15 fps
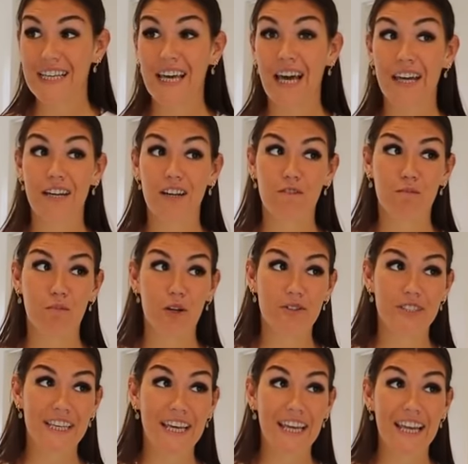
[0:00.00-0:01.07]
to get enough
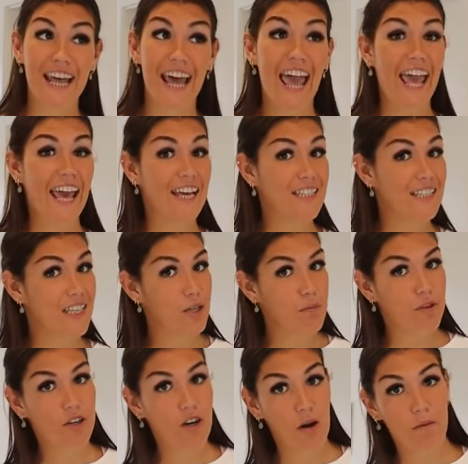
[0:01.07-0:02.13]
protein and to keep
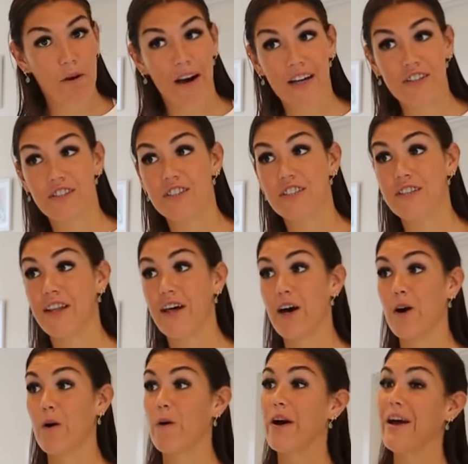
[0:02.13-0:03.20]
your carbohydrates
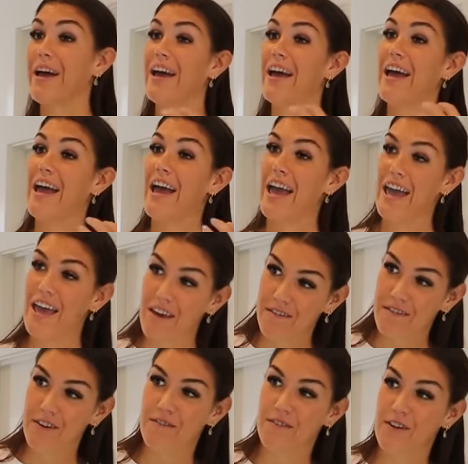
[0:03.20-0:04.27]
low
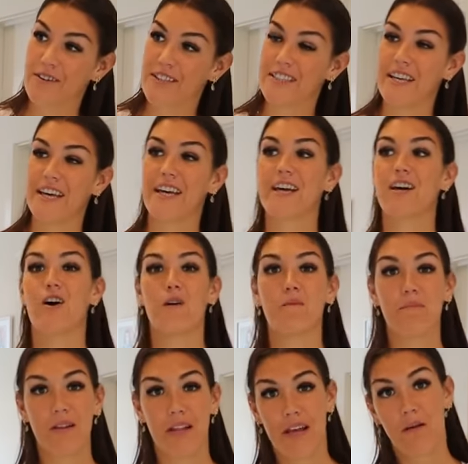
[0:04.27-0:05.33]
if you're focusing
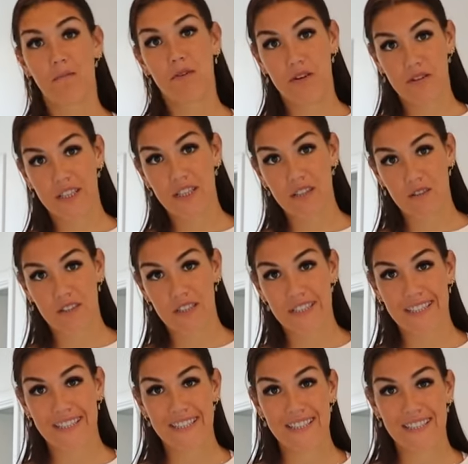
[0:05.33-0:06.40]
on plant protein
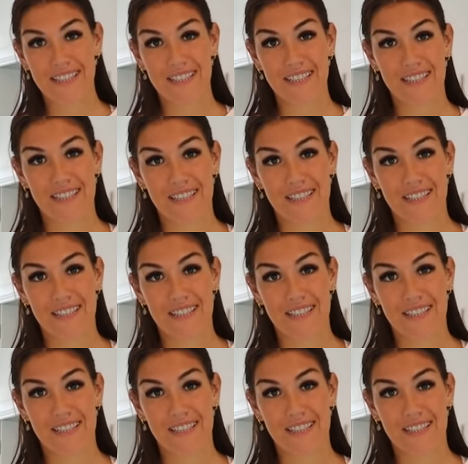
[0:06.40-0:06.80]
sources.